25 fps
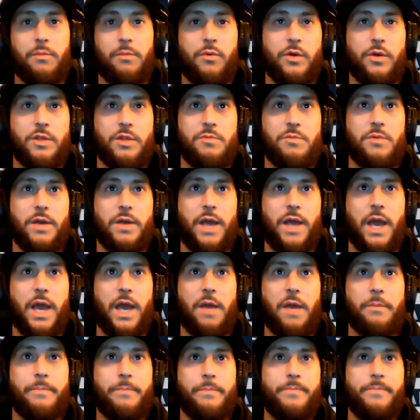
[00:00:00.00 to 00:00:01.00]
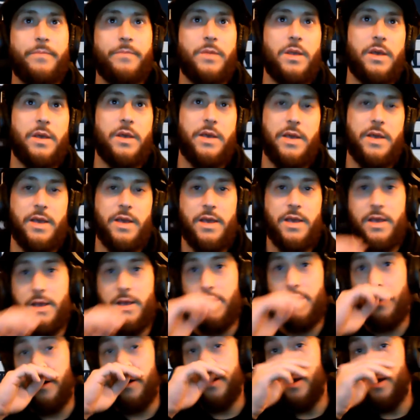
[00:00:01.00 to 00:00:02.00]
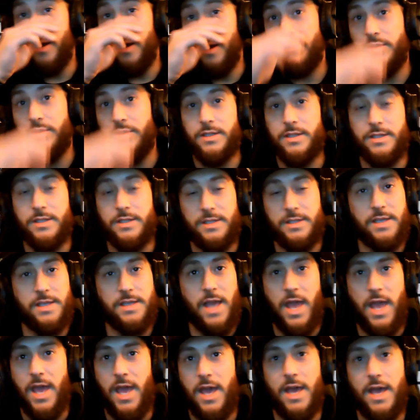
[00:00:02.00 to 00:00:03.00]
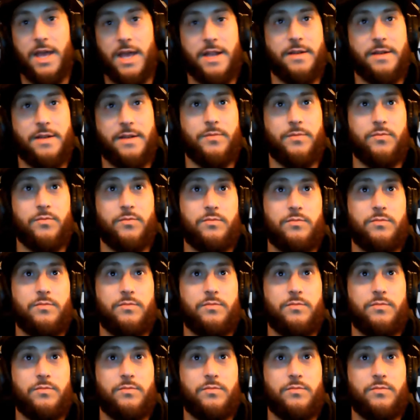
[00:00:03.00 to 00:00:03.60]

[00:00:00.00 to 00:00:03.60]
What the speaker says: points per game on offense, and